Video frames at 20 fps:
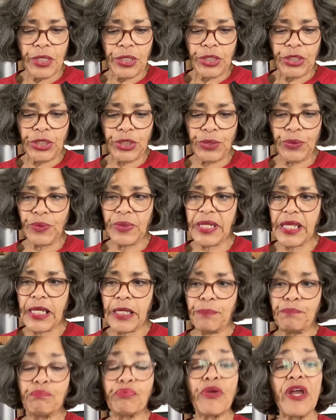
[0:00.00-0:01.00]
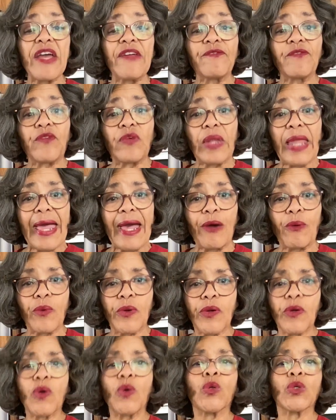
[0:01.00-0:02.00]
You need bread
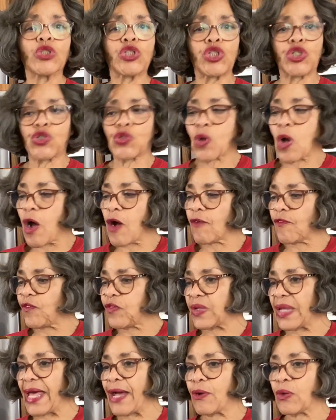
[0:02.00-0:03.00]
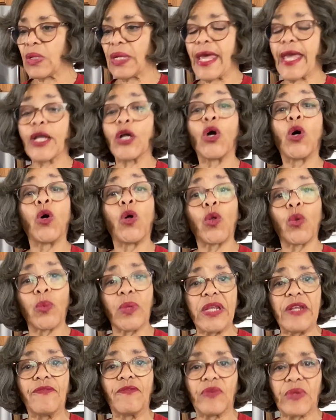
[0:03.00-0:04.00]
flour or strong flour like whole
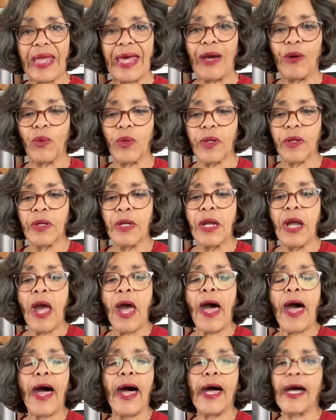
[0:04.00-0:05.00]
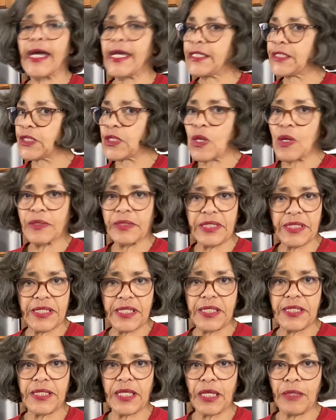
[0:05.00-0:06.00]
wheat flour, as long as
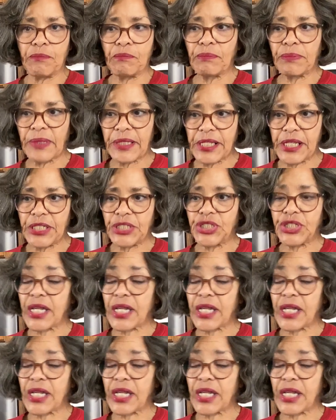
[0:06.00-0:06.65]
it's unbleached.